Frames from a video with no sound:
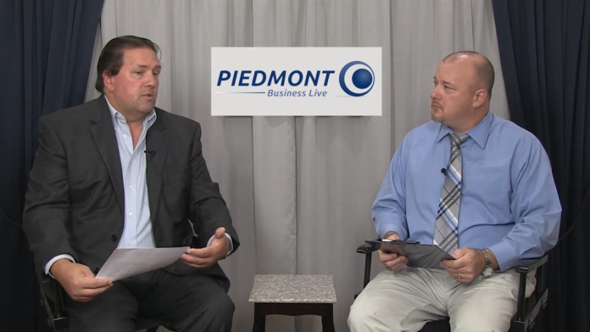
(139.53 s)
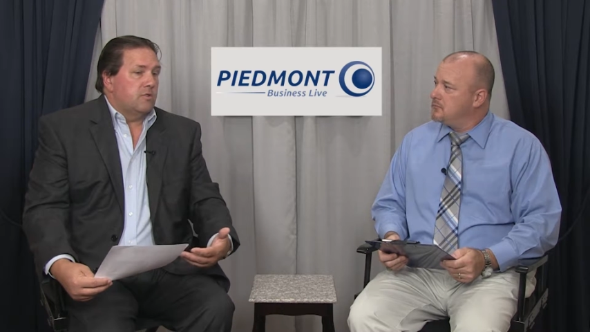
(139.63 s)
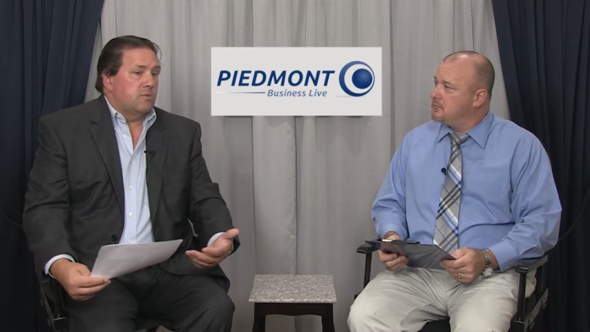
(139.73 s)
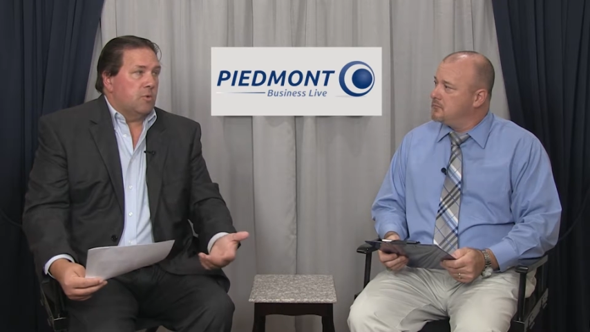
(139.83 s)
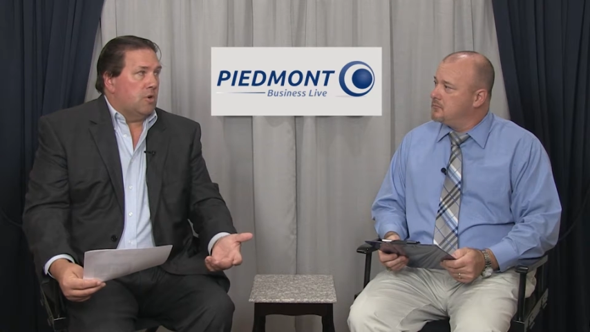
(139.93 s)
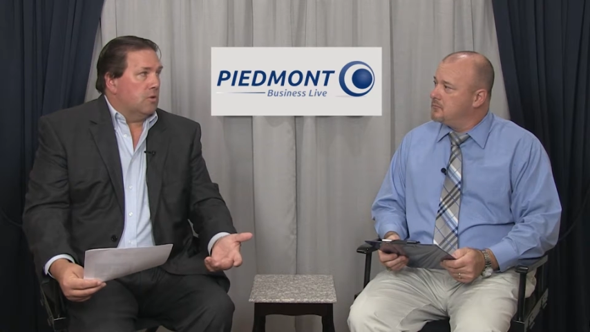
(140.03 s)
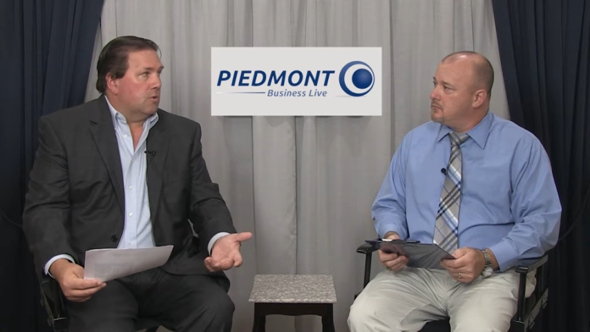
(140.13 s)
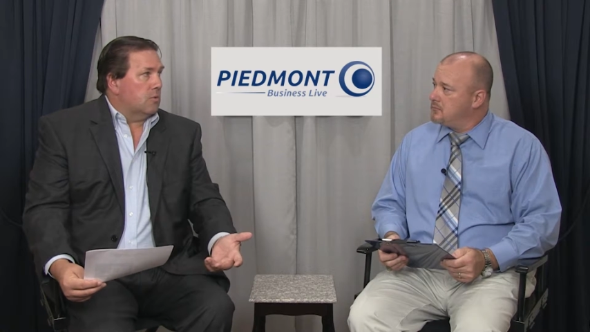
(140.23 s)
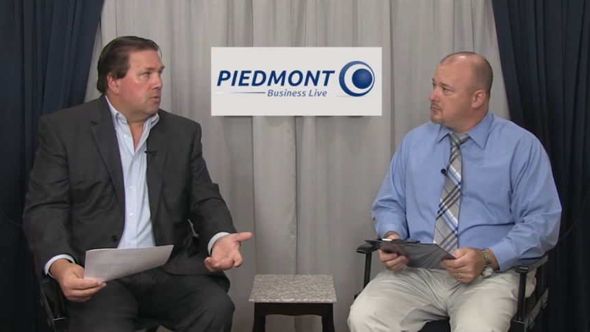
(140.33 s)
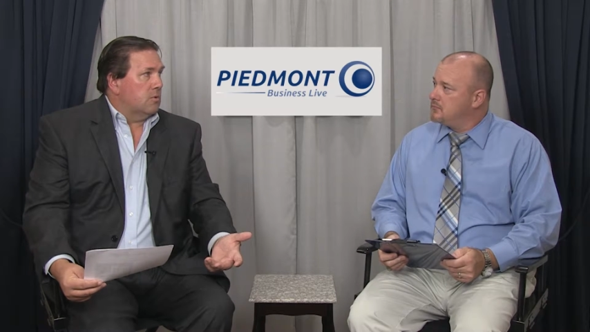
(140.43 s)
Speaker 1: small
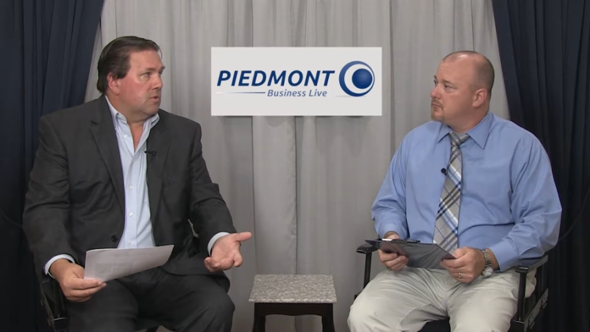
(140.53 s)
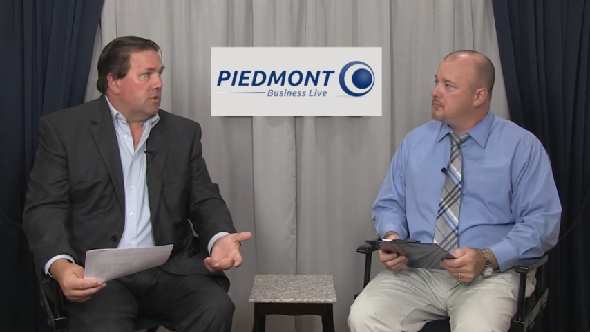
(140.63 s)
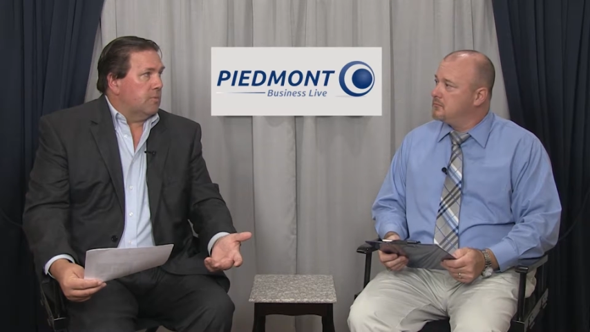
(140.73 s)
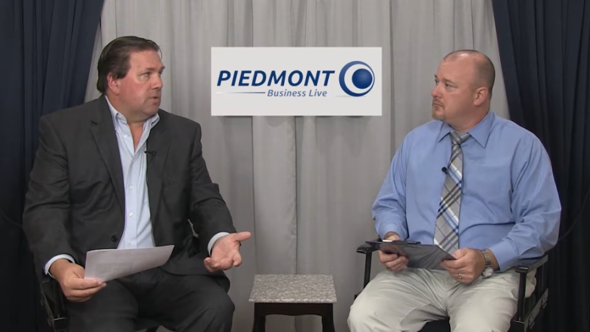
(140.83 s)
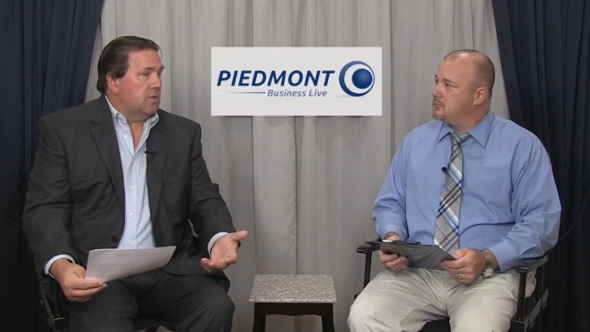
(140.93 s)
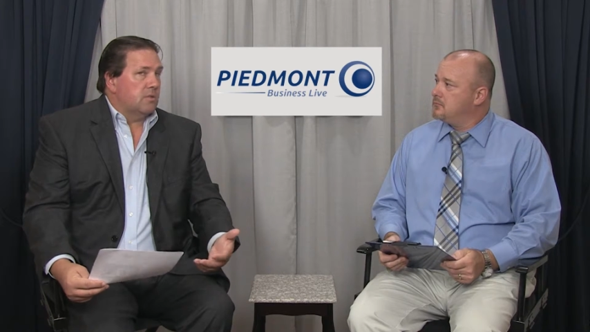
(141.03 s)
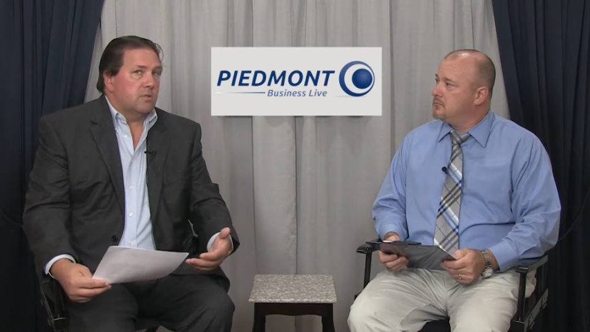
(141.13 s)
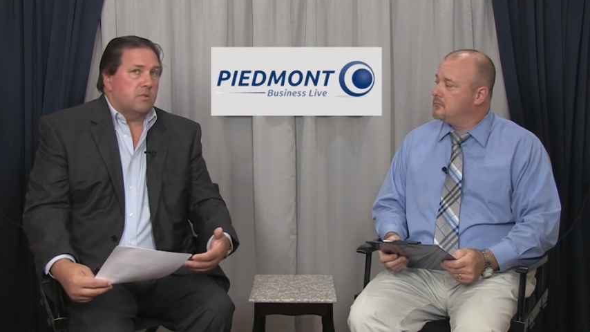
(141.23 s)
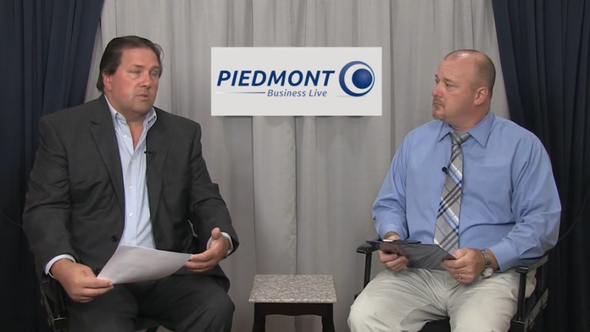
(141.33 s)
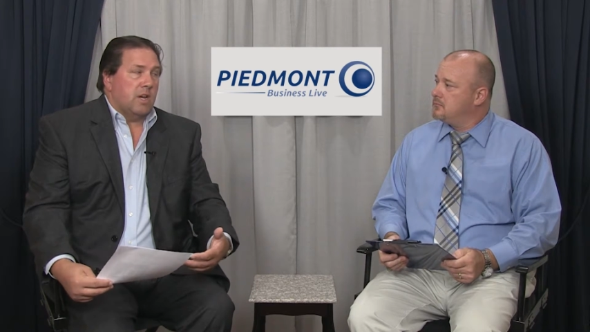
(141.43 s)
local
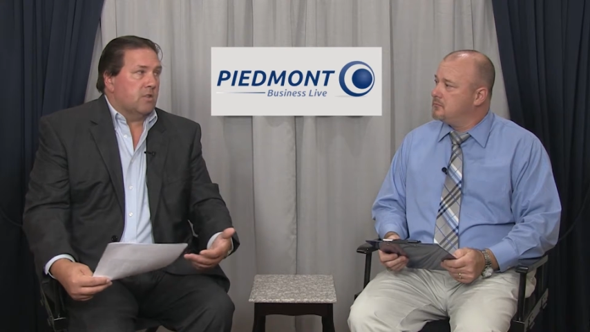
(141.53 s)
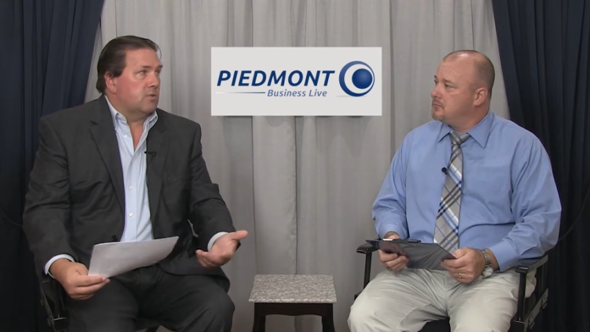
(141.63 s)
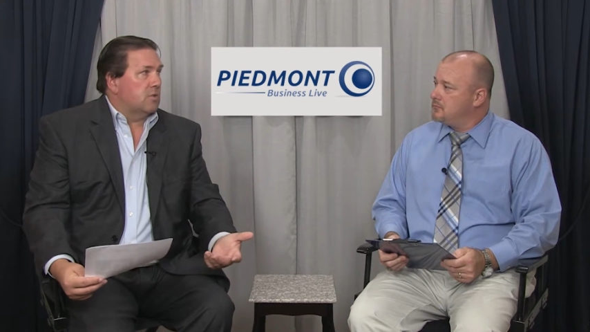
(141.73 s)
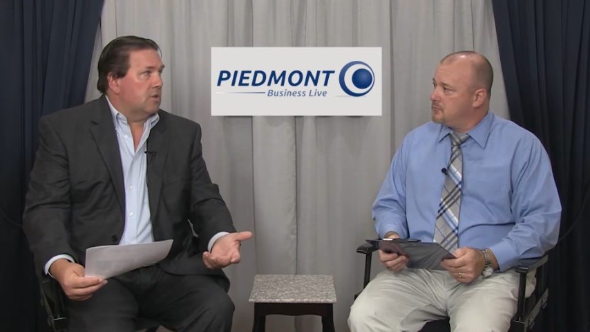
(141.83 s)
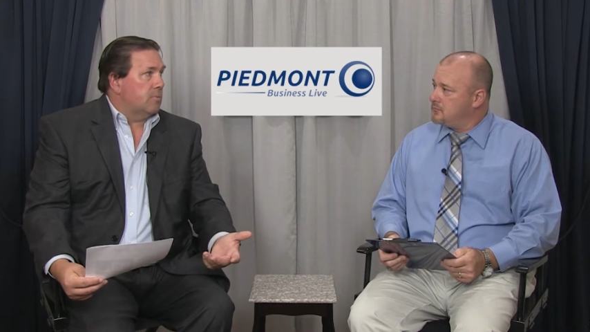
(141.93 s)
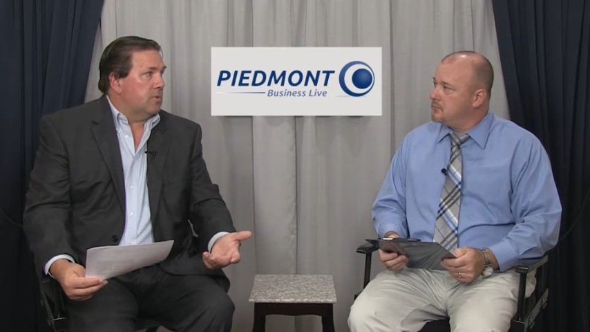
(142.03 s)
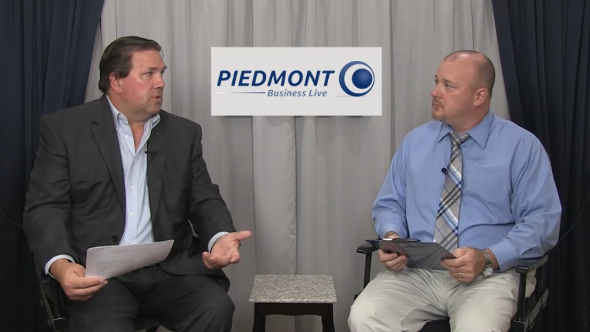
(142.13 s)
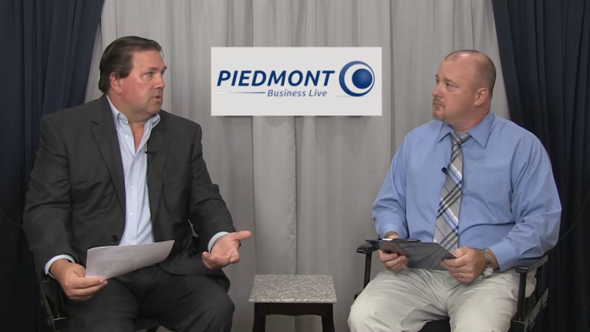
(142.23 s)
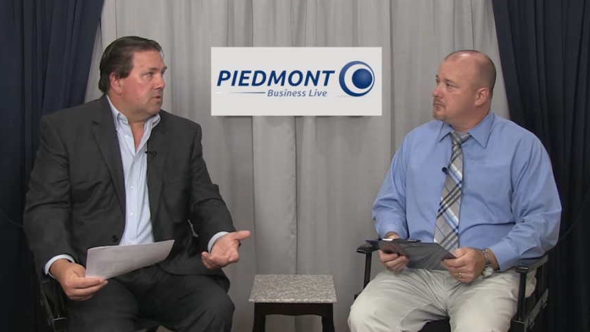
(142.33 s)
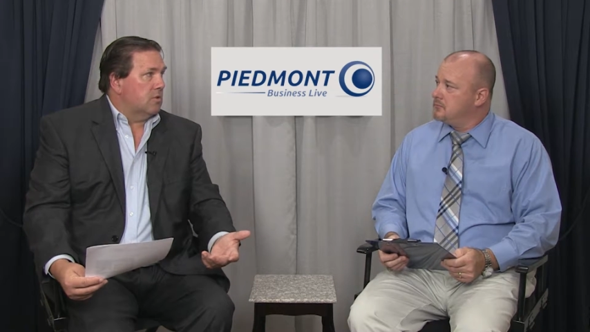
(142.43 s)
companies, national
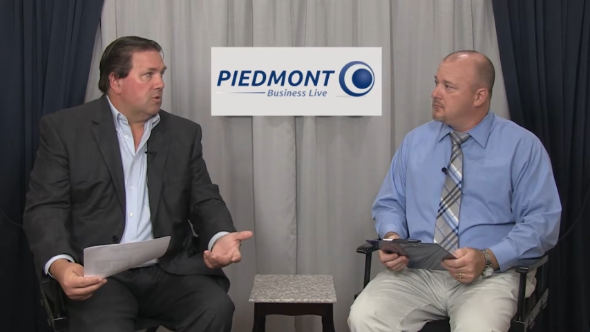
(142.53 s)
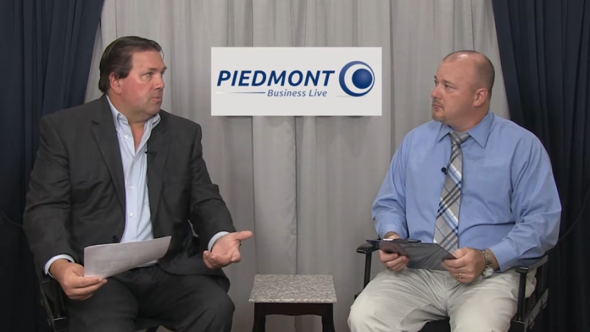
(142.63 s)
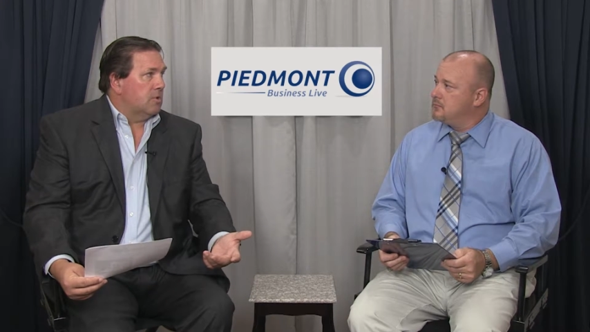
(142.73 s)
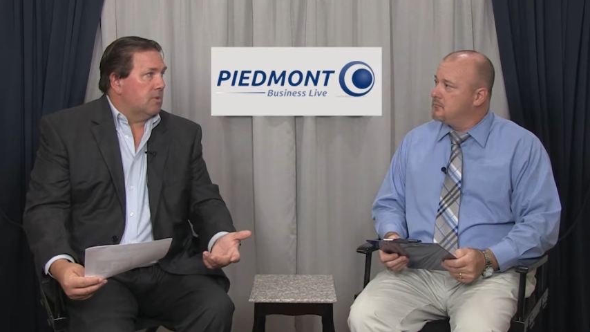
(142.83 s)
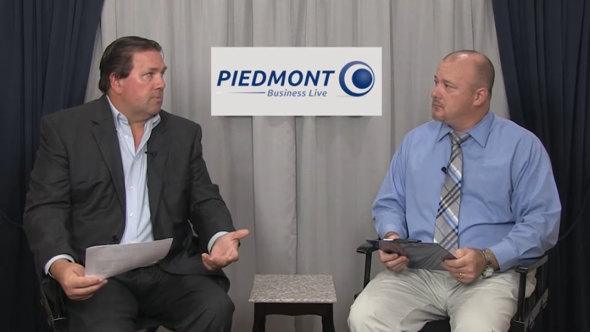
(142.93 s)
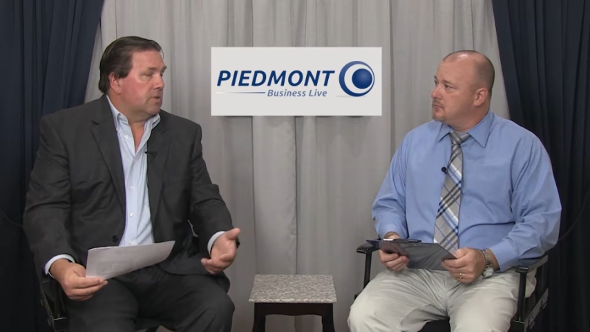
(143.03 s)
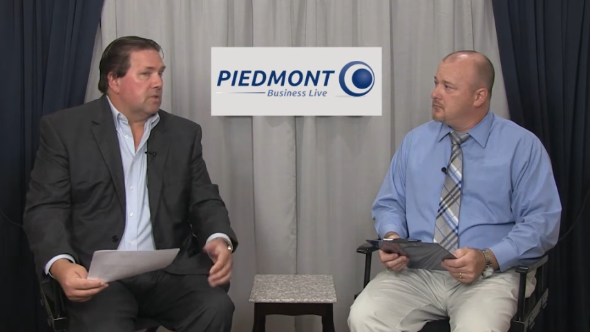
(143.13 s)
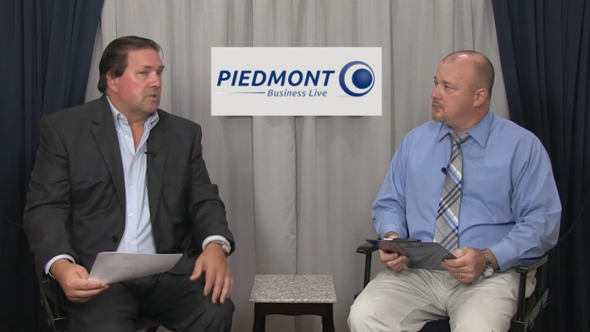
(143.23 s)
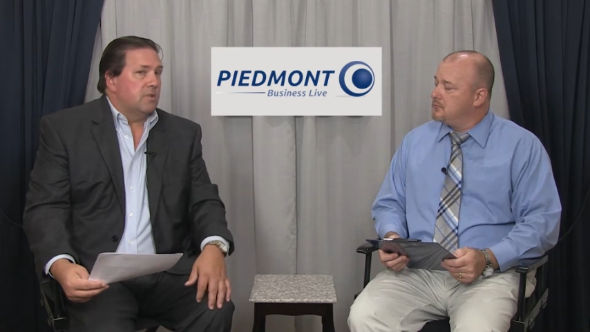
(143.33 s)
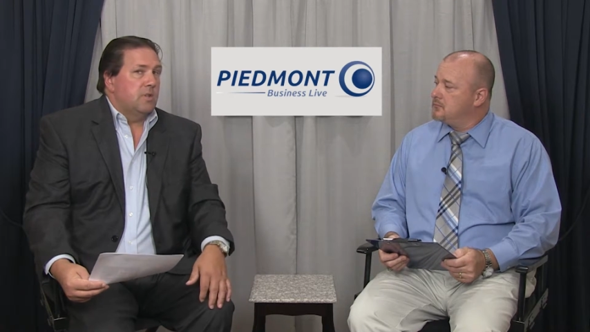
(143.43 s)
companies, and global
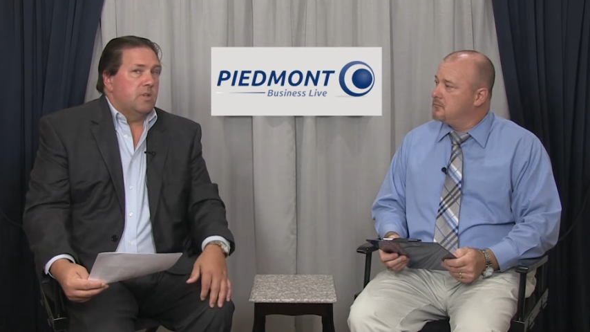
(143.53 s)
companies